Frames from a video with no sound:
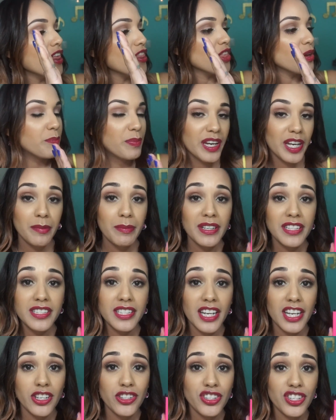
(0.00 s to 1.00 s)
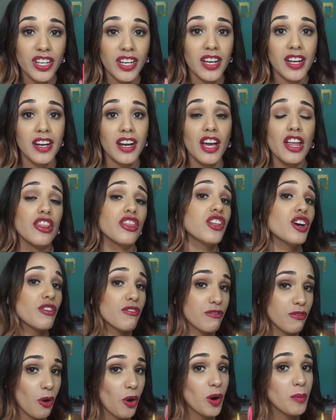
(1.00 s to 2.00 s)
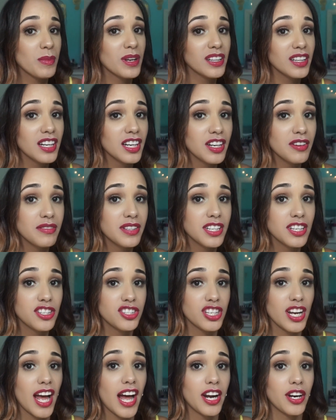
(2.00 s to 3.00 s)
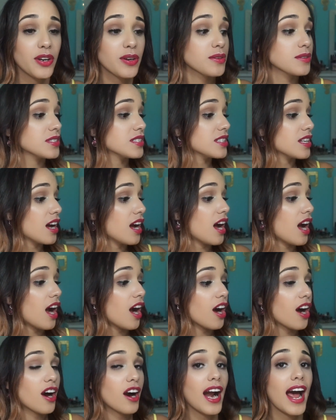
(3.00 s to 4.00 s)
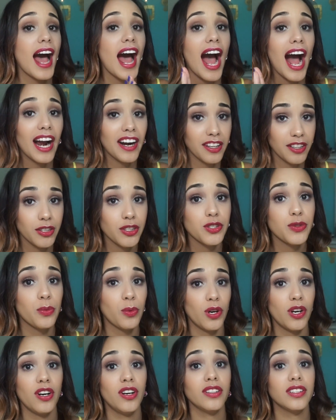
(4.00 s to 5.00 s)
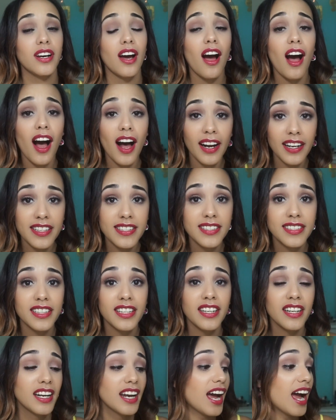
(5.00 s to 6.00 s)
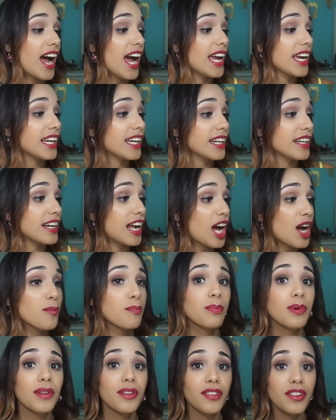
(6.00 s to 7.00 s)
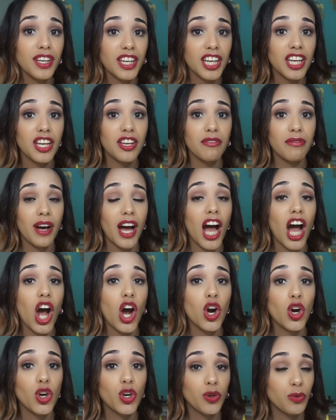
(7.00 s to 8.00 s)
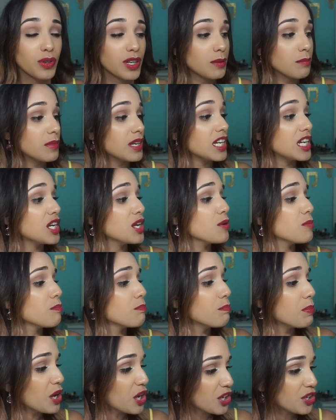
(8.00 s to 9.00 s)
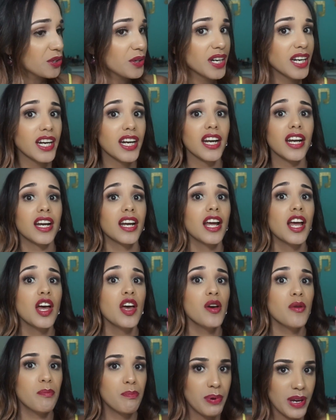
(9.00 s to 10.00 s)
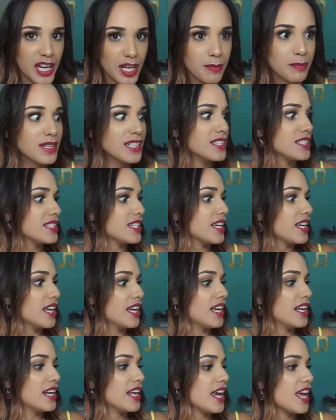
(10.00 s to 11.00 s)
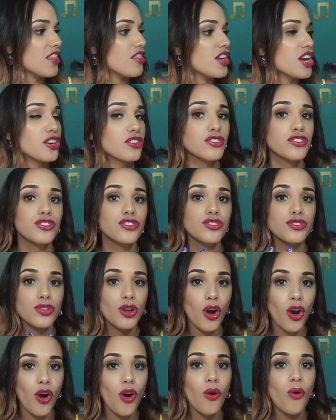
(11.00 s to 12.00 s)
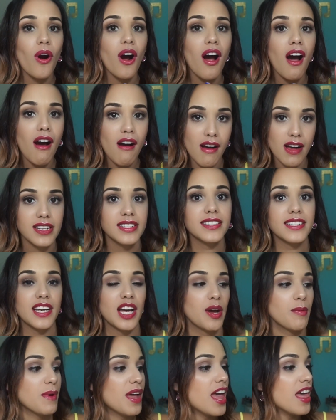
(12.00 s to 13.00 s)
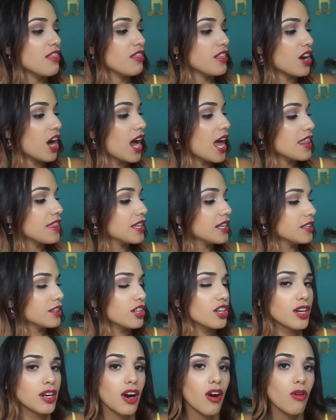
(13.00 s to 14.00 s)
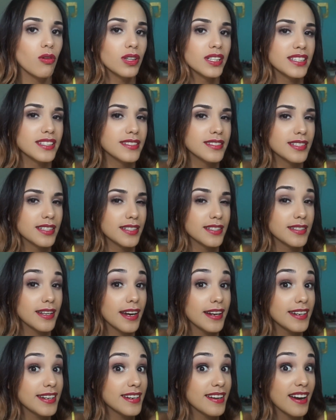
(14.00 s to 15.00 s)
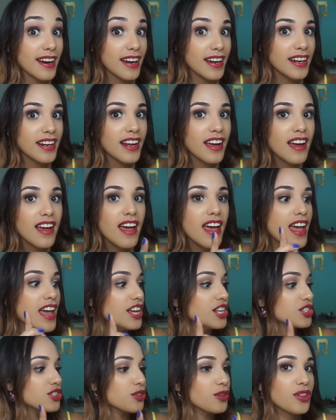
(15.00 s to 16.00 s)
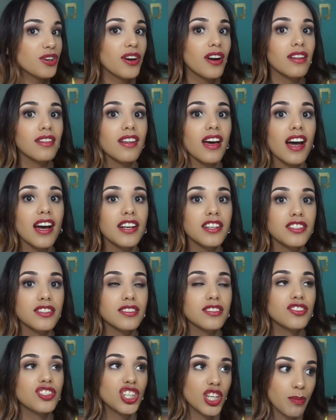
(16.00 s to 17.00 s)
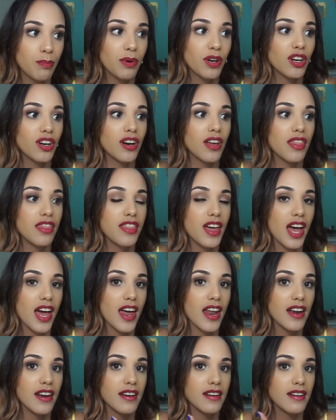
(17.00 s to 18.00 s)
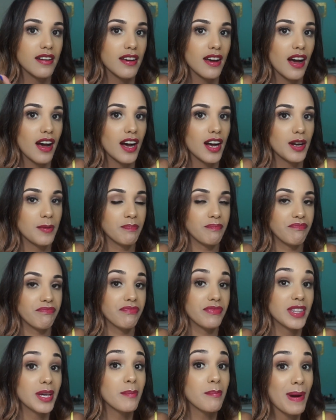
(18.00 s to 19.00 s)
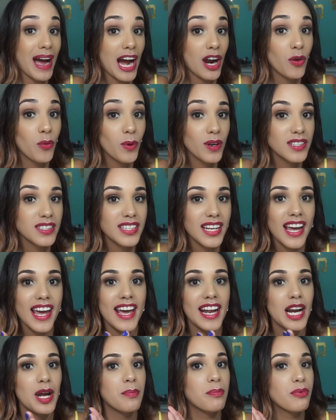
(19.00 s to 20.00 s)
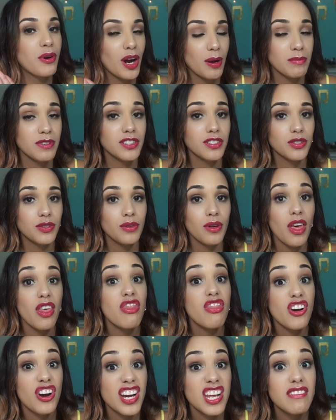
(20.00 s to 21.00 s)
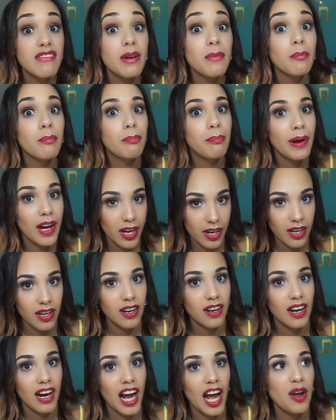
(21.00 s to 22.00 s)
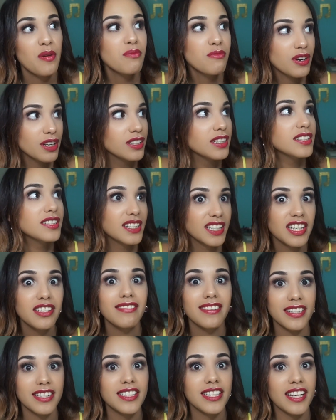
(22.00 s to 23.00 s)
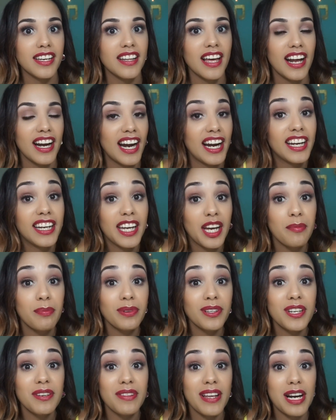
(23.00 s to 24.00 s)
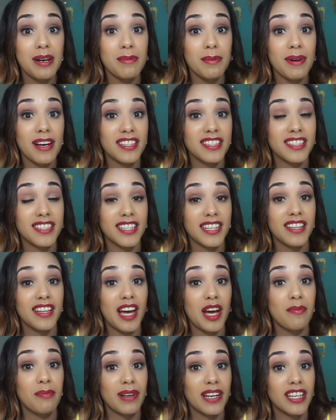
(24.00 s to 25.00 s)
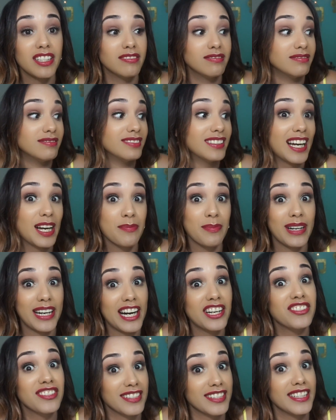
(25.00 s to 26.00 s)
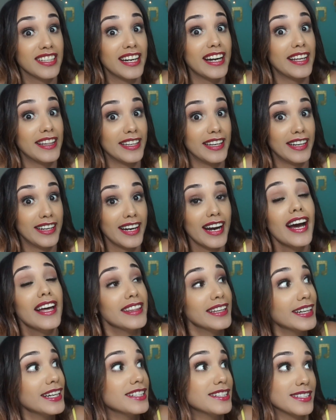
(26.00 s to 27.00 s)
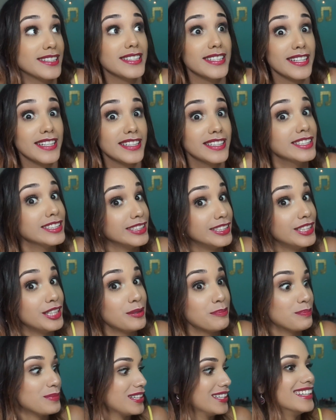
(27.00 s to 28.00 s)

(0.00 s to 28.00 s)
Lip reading: The pigmentation, the formula of these shadows are out of this world. Honestly, I cannot believe how creamy, buttery, pigmented. They're so awesome. And I think they're only $6.99, so they're a lot cheaper than the MAC ones, and I promise you, they're even better. I'm willing to even say that. I can't believe that I'm about to say that, but I just did, I think. I think I just did. Yep.